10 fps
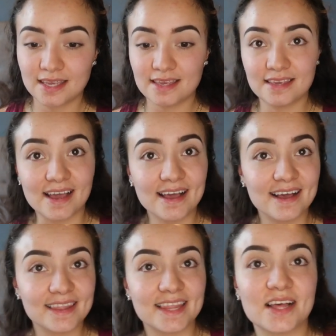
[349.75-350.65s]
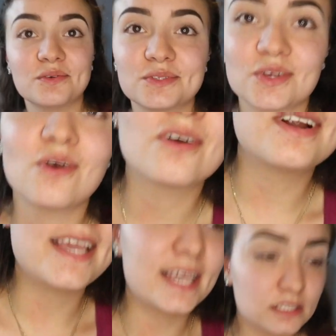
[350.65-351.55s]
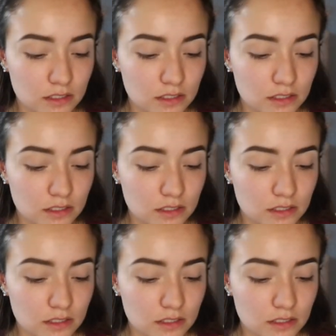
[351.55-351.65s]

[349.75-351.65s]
yeah, those are it.